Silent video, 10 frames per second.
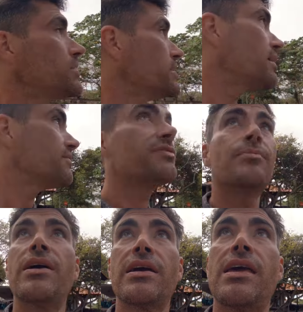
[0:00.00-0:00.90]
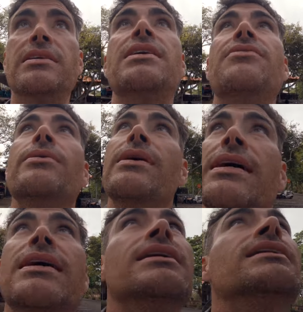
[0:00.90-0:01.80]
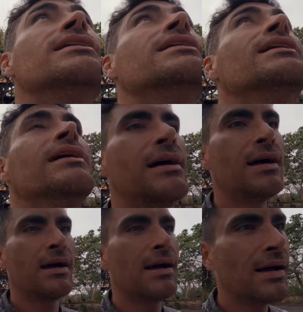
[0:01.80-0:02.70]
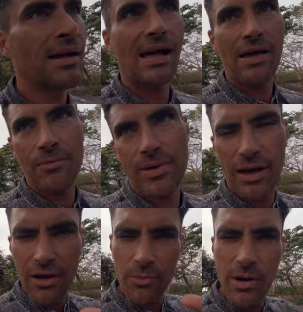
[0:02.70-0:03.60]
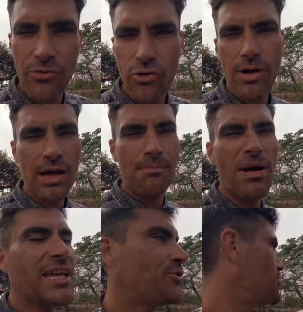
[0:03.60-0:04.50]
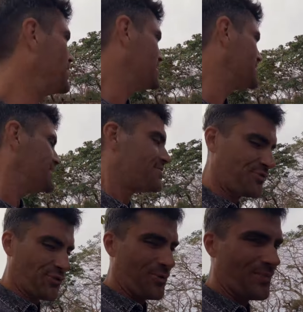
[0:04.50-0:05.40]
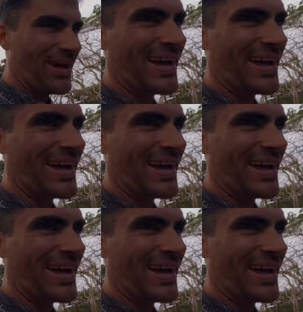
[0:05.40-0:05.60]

look out for monkeys everywhere. I got a bit of monkey trauma from